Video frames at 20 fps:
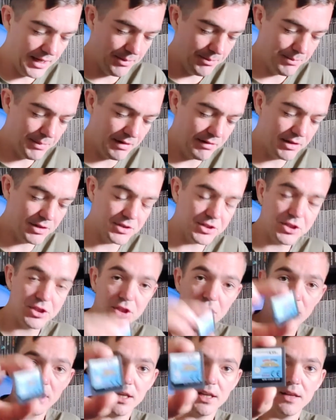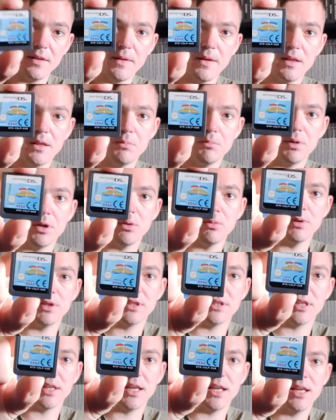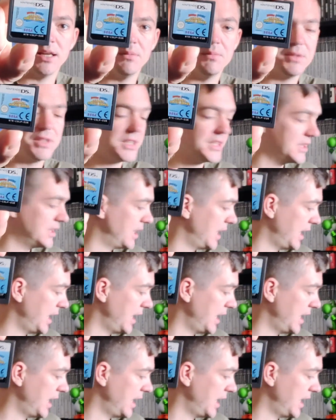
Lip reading: Mario and Sonic at the Olympic Winter Games.